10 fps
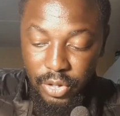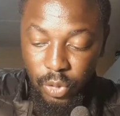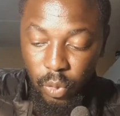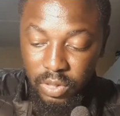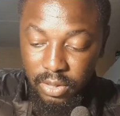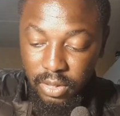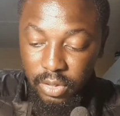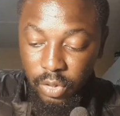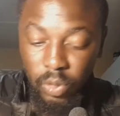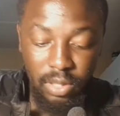
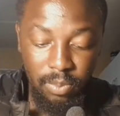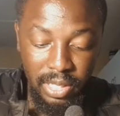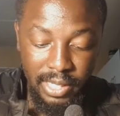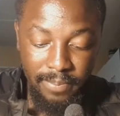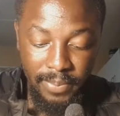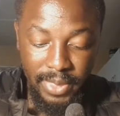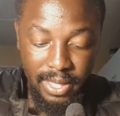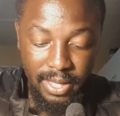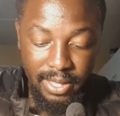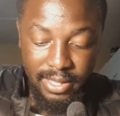Notably,
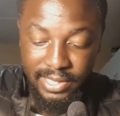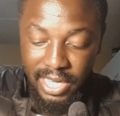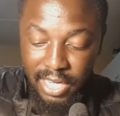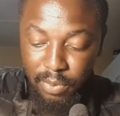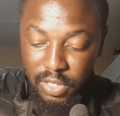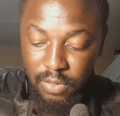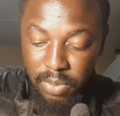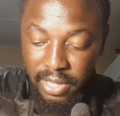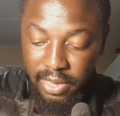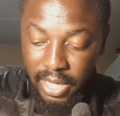these animals
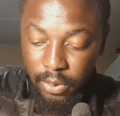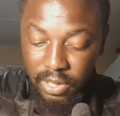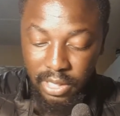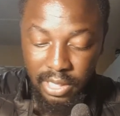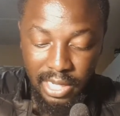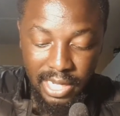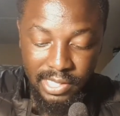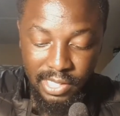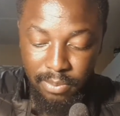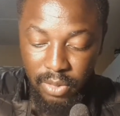breathe out a
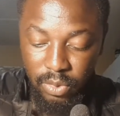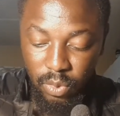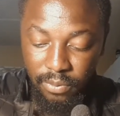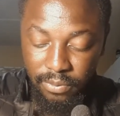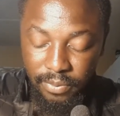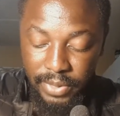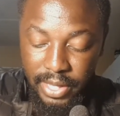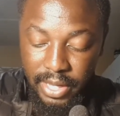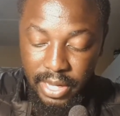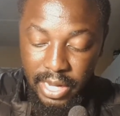large amount of
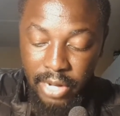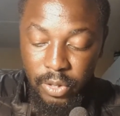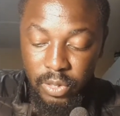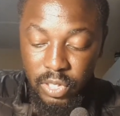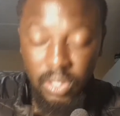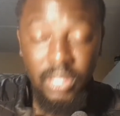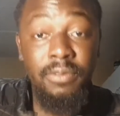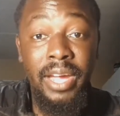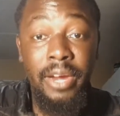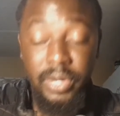aerosol
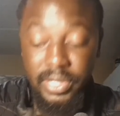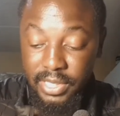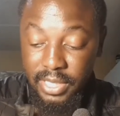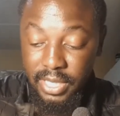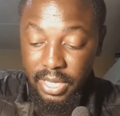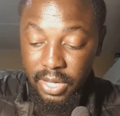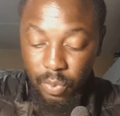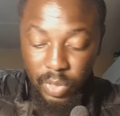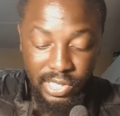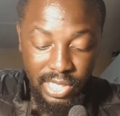virus,
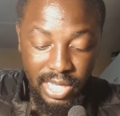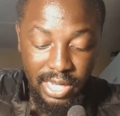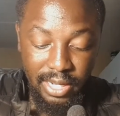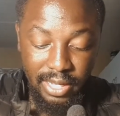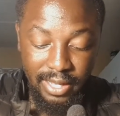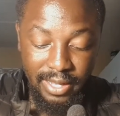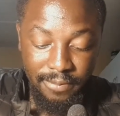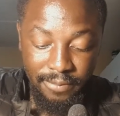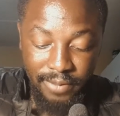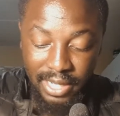which can
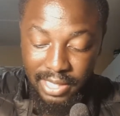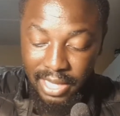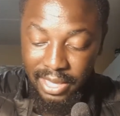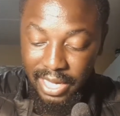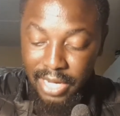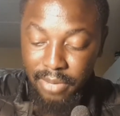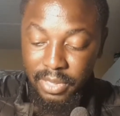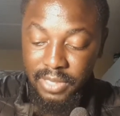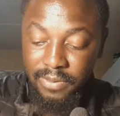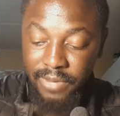infect other
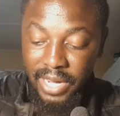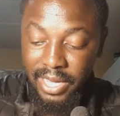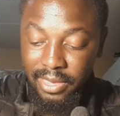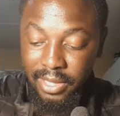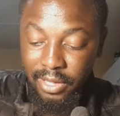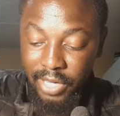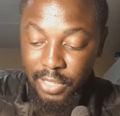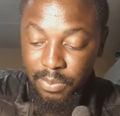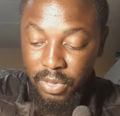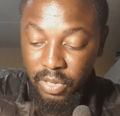animals via the
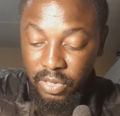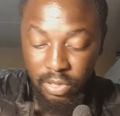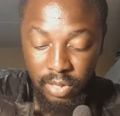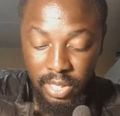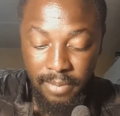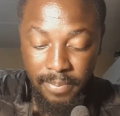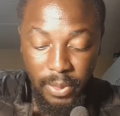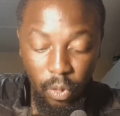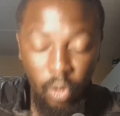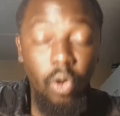respiratory
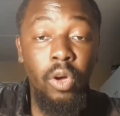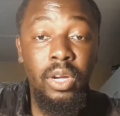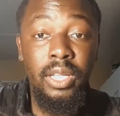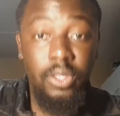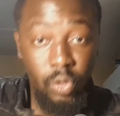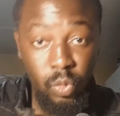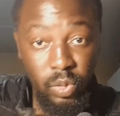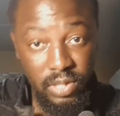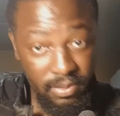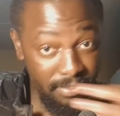or oral
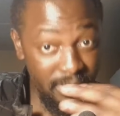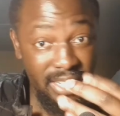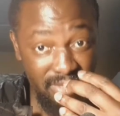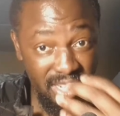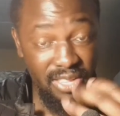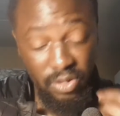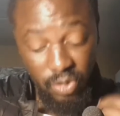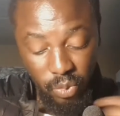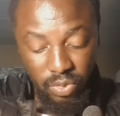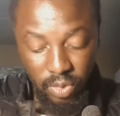route, meaning via the
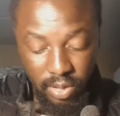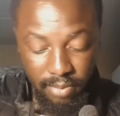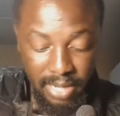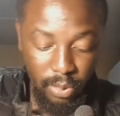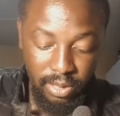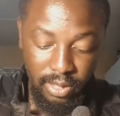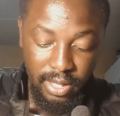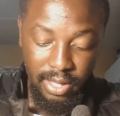nose or the mouth.